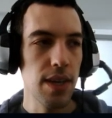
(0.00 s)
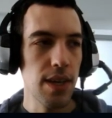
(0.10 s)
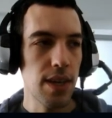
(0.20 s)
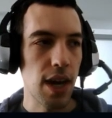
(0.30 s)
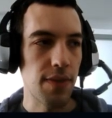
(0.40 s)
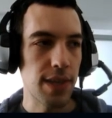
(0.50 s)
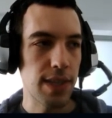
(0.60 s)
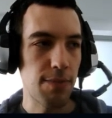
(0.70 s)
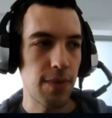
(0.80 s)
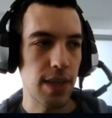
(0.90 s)
And that's
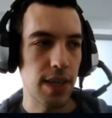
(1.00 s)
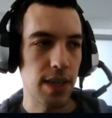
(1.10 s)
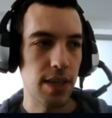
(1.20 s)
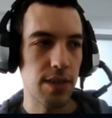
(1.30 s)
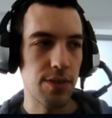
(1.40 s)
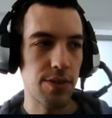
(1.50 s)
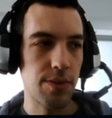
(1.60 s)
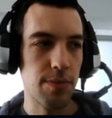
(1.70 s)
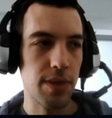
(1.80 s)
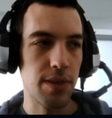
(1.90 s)
something you can do
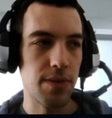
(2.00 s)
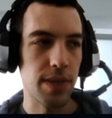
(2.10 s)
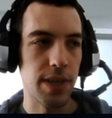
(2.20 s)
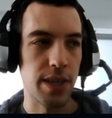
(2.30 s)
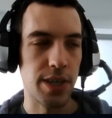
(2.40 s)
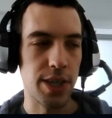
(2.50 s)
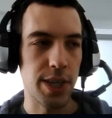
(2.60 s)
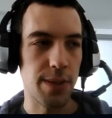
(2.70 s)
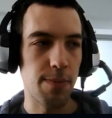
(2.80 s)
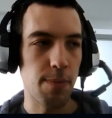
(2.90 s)
with JIT,
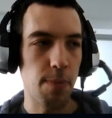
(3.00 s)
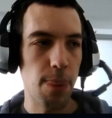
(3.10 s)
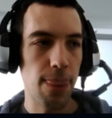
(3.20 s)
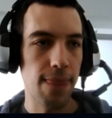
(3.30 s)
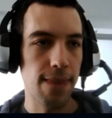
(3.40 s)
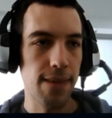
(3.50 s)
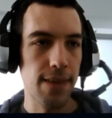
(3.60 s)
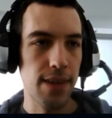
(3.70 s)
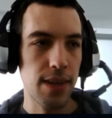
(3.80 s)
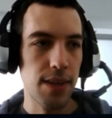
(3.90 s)

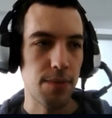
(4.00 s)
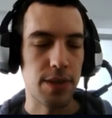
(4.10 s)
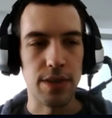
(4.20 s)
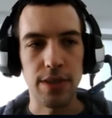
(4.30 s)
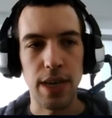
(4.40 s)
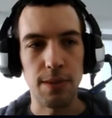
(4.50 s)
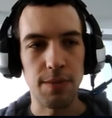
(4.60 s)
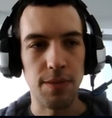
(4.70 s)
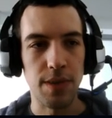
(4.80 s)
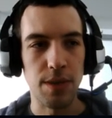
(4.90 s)
which also comes with
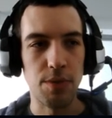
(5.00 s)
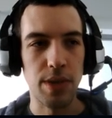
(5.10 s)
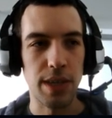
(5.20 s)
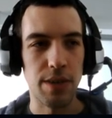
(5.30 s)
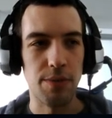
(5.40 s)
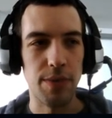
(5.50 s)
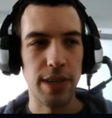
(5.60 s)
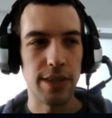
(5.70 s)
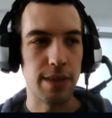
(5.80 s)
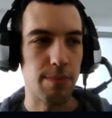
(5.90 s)
a GUI on
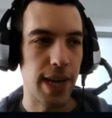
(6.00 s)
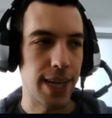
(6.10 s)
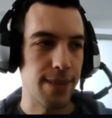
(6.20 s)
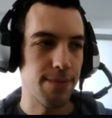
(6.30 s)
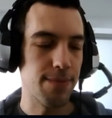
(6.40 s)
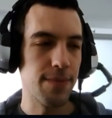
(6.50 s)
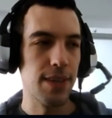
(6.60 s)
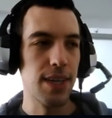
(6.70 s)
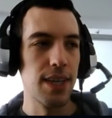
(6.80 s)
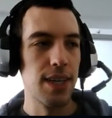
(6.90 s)
Windows and Mac.
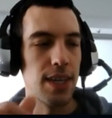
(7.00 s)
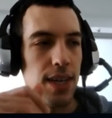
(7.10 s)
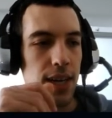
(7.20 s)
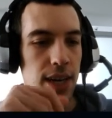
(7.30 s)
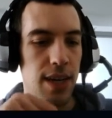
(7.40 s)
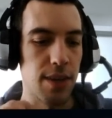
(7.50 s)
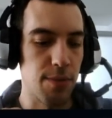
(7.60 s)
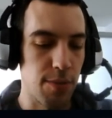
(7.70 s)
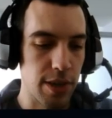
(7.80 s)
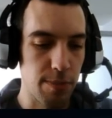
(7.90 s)
And
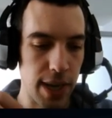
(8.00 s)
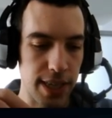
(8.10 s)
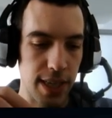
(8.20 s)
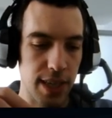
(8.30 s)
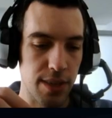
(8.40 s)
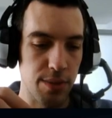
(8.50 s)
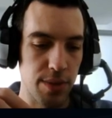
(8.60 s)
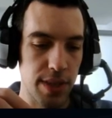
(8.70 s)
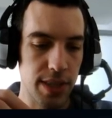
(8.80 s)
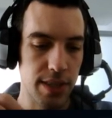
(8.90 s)
what you basically do
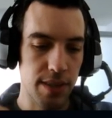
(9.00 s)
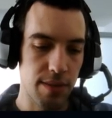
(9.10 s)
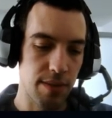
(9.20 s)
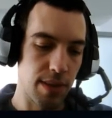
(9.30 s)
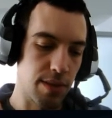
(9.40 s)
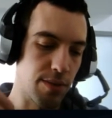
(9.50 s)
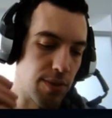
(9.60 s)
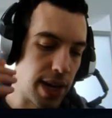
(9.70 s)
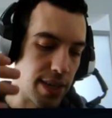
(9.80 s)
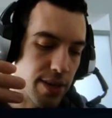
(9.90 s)
is you
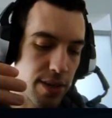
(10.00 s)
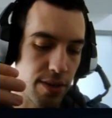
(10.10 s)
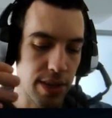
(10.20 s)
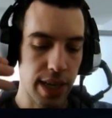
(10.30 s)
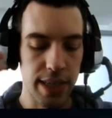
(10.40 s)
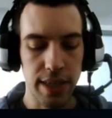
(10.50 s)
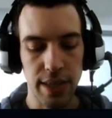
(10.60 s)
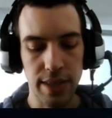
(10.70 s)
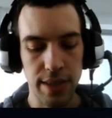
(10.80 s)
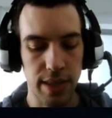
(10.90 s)
write your code until
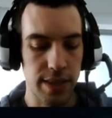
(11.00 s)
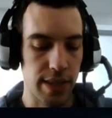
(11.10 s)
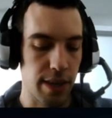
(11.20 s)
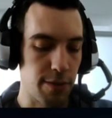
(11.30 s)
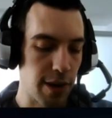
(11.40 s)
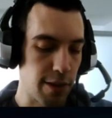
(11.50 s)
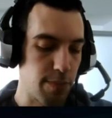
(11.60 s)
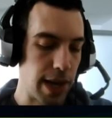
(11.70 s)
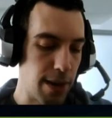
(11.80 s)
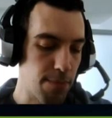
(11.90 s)
let's say 5 p.m.